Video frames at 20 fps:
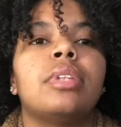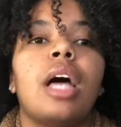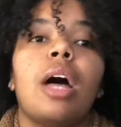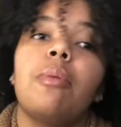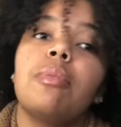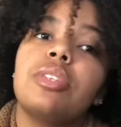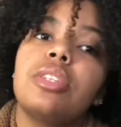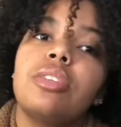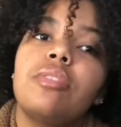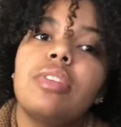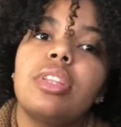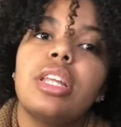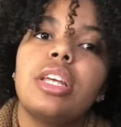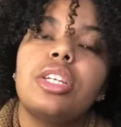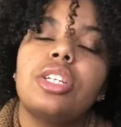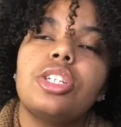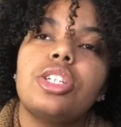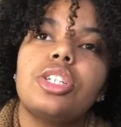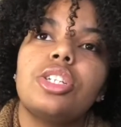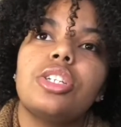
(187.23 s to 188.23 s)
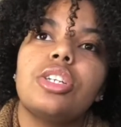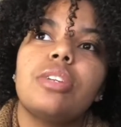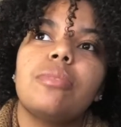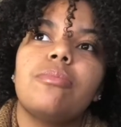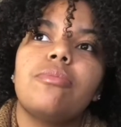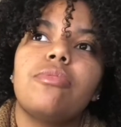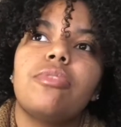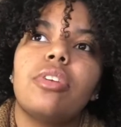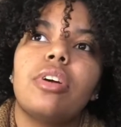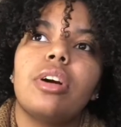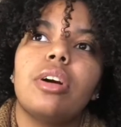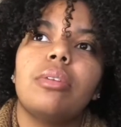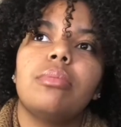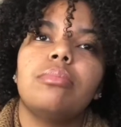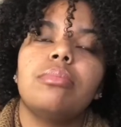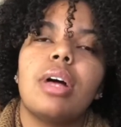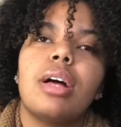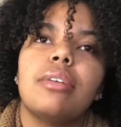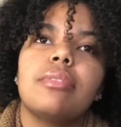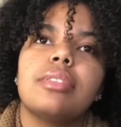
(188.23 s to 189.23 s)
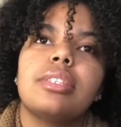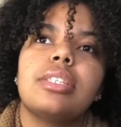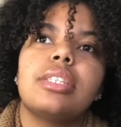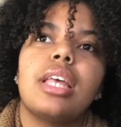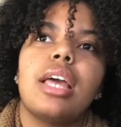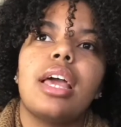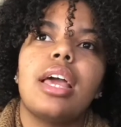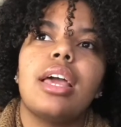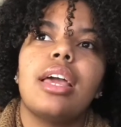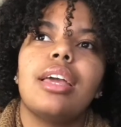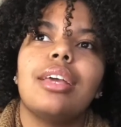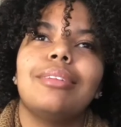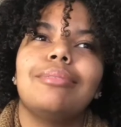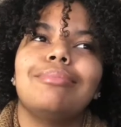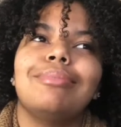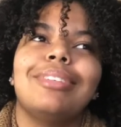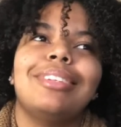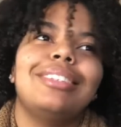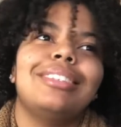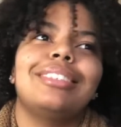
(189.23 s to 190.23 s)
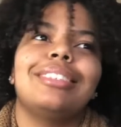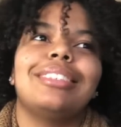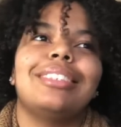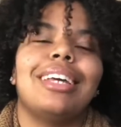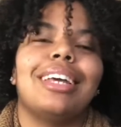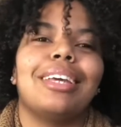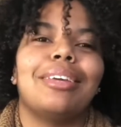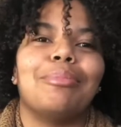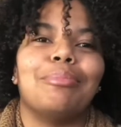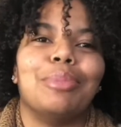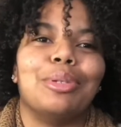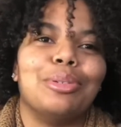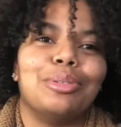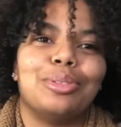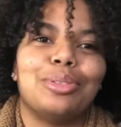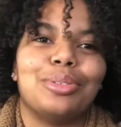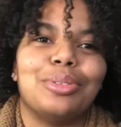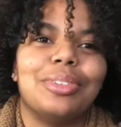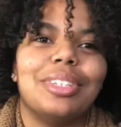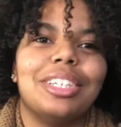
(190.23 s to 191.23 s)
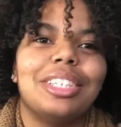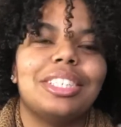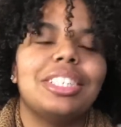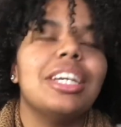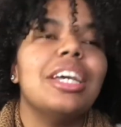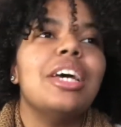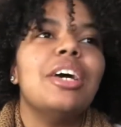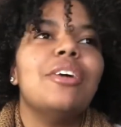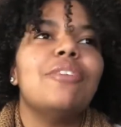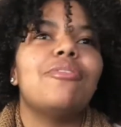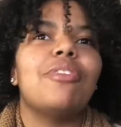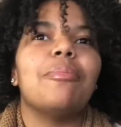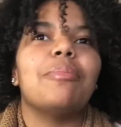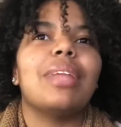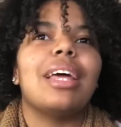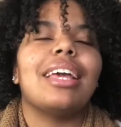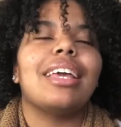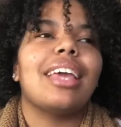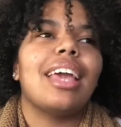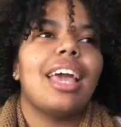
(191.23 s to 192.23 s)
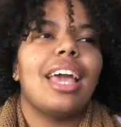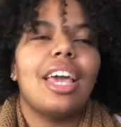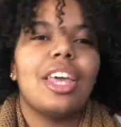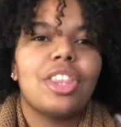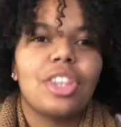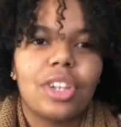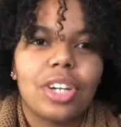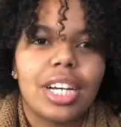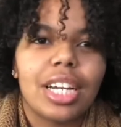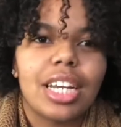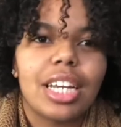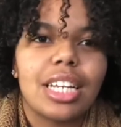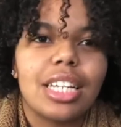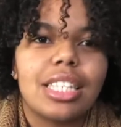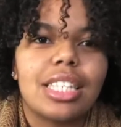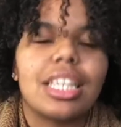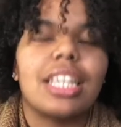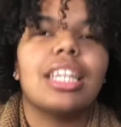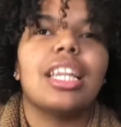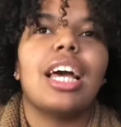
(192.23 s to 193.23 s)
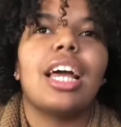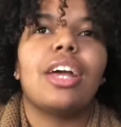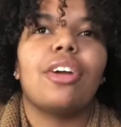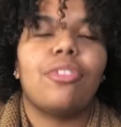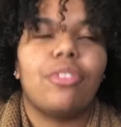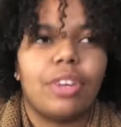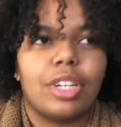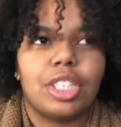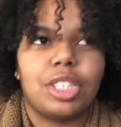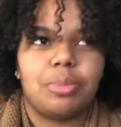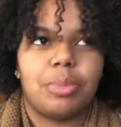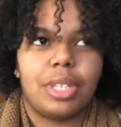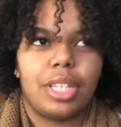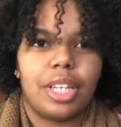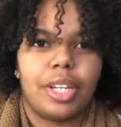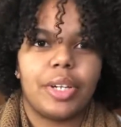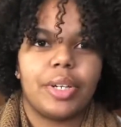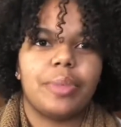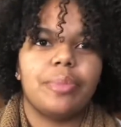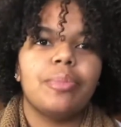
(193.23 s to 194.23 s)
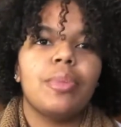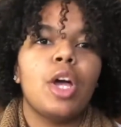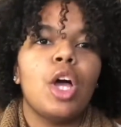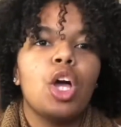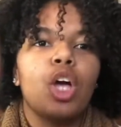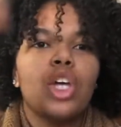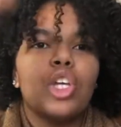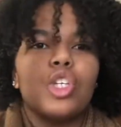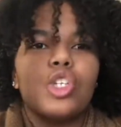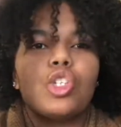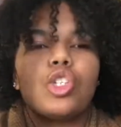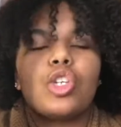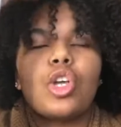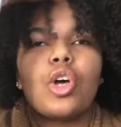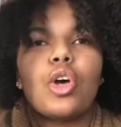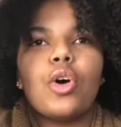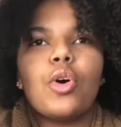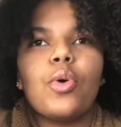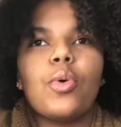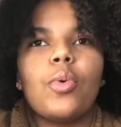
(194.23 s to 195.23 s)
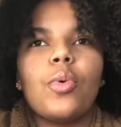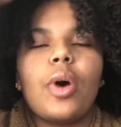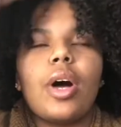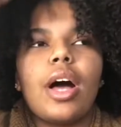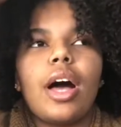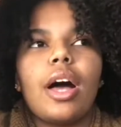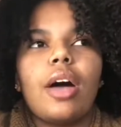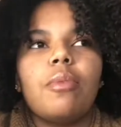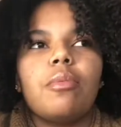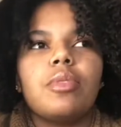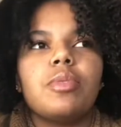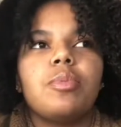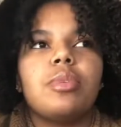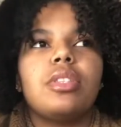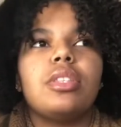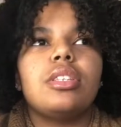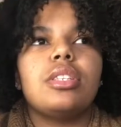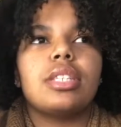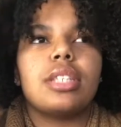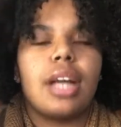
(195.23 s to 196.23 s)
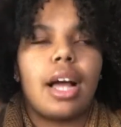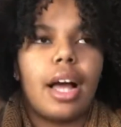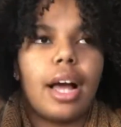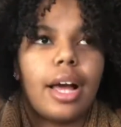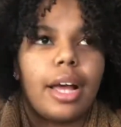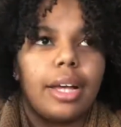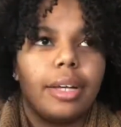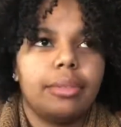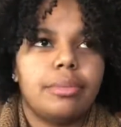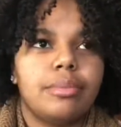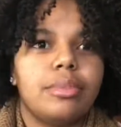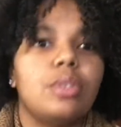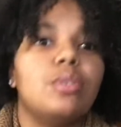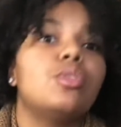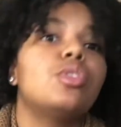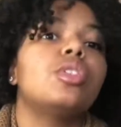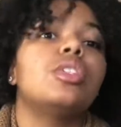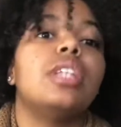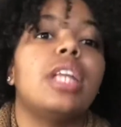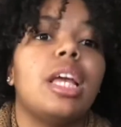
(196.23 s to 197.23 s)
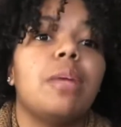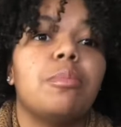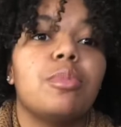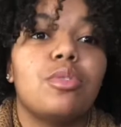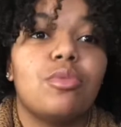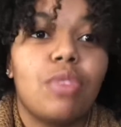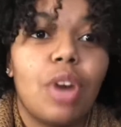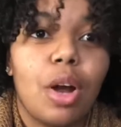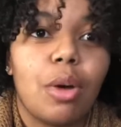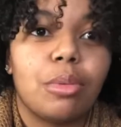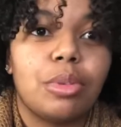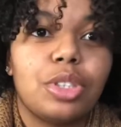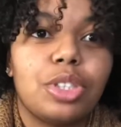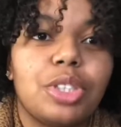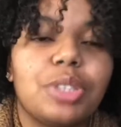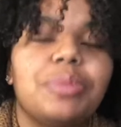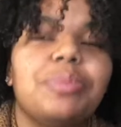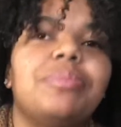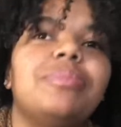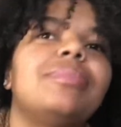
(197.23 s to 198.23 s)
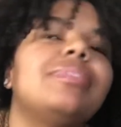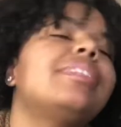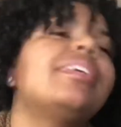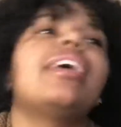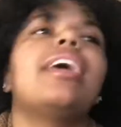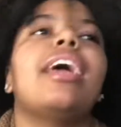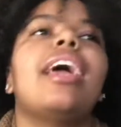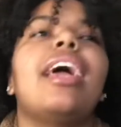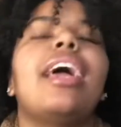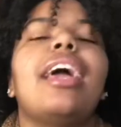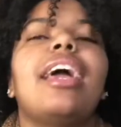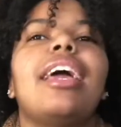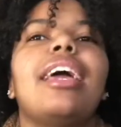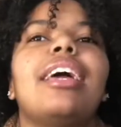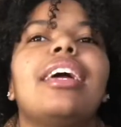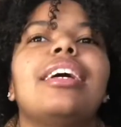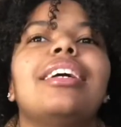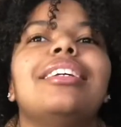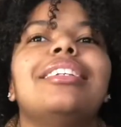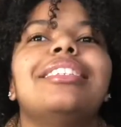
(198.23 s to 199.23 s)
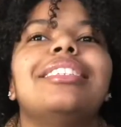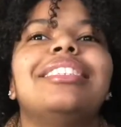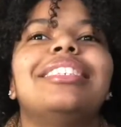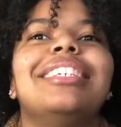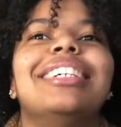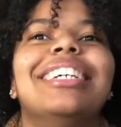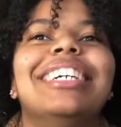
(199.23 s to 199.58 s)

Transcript: I was in a relationship from, I would say, this is like middle schoolish, from like 8th grade to like freshman year. So I was with this guy whose name is Roach, and